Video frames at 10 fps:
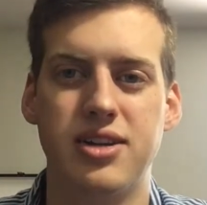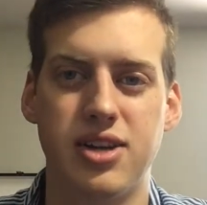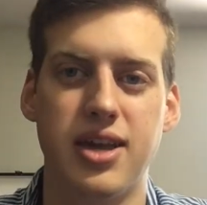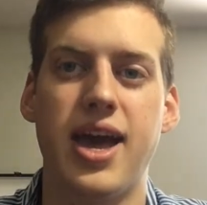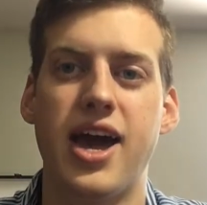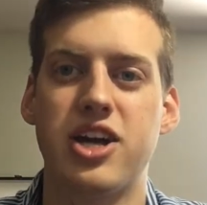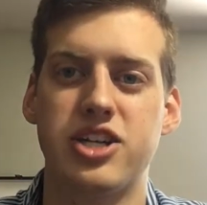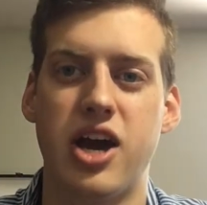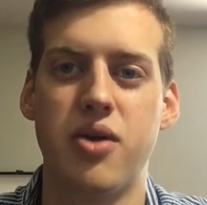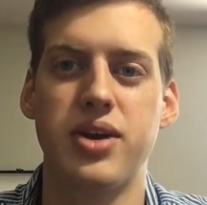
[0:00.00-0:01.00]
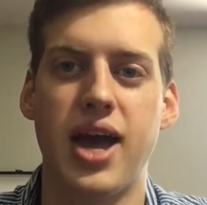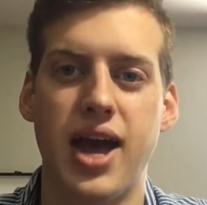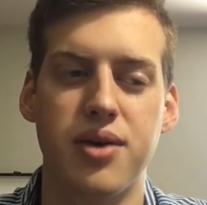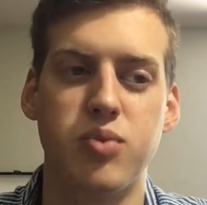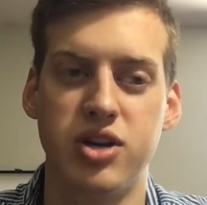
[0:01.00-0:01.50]
to cash out
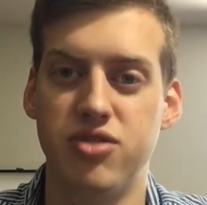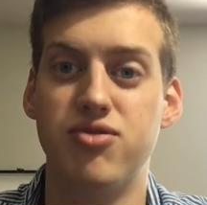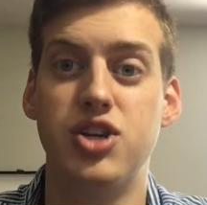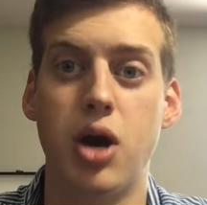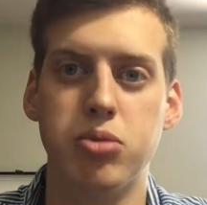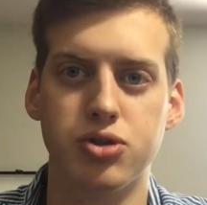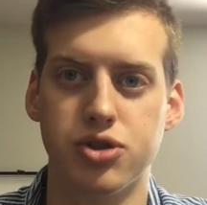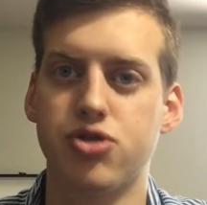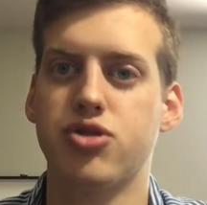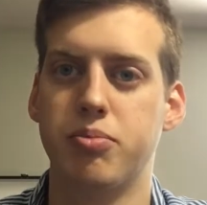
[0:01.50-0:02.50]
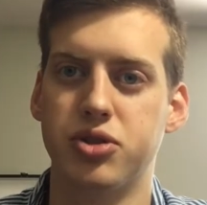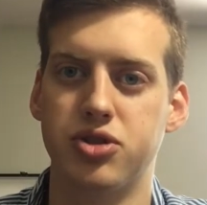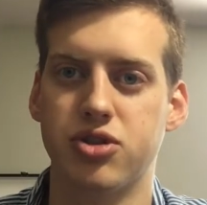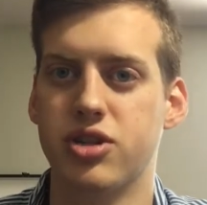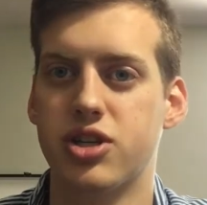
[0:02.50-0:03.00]
at when you've doubled or tripled
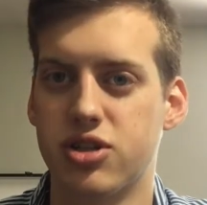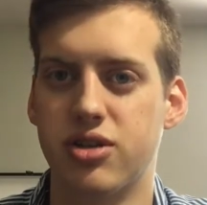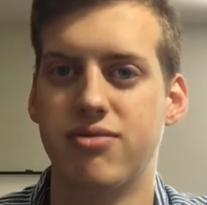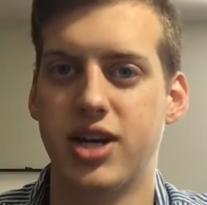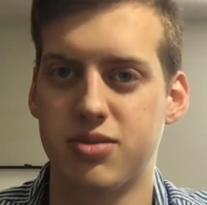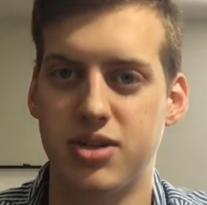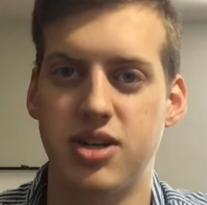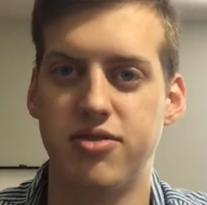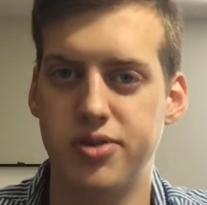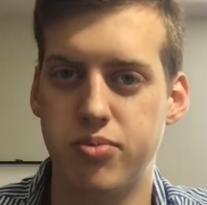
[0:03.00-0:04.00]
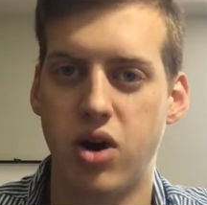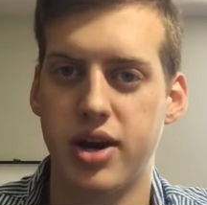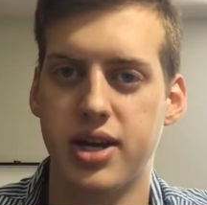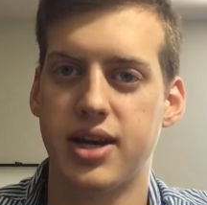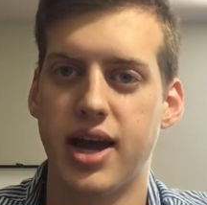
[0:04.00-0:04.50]
your initial investment if you bought
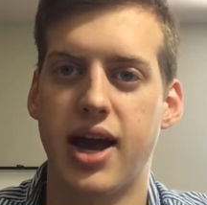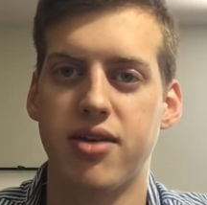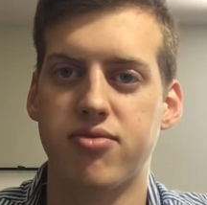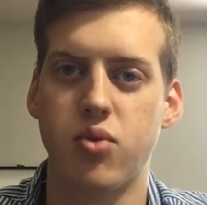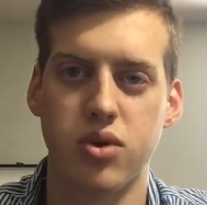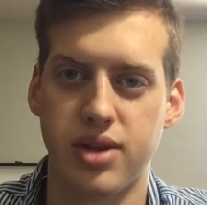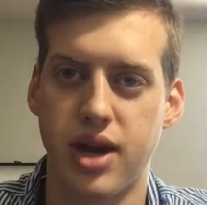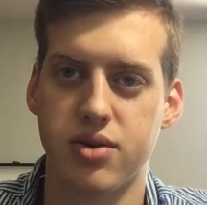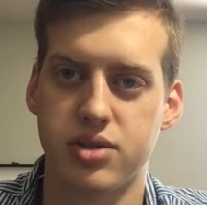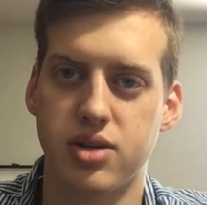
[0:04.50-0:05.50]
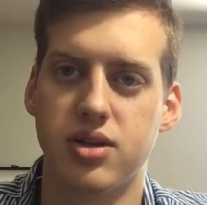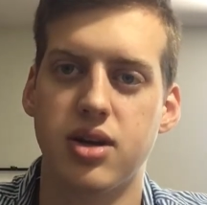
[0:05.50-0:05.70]
in at 4,000.